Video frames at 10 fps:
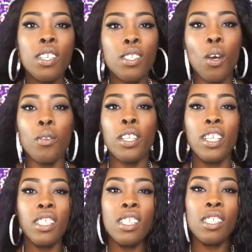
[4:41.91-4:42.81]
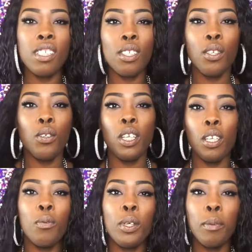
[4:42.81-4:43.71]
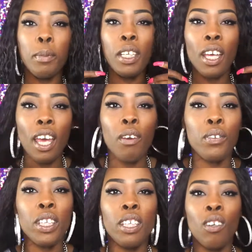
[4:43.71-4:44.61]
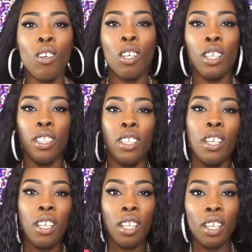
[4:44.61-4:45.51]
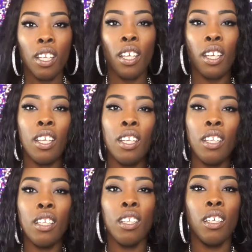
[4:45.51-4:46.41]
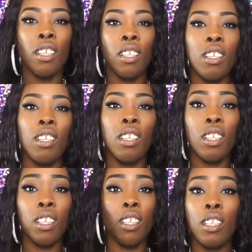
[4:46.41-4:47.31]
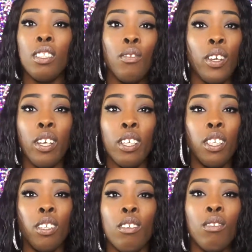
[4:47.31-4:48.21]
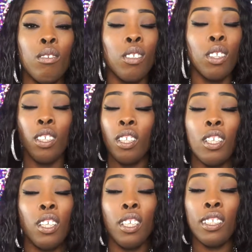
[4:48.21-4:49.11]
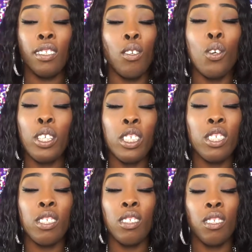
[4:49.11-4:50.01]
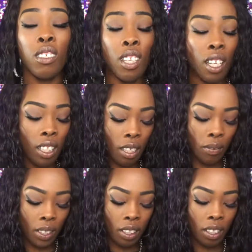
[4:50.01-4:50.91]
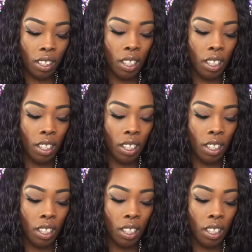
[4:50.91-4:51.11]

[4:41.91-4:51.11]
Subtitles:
So this is the unit with me having it on, and it's very cute. It's gorgeous. I love it.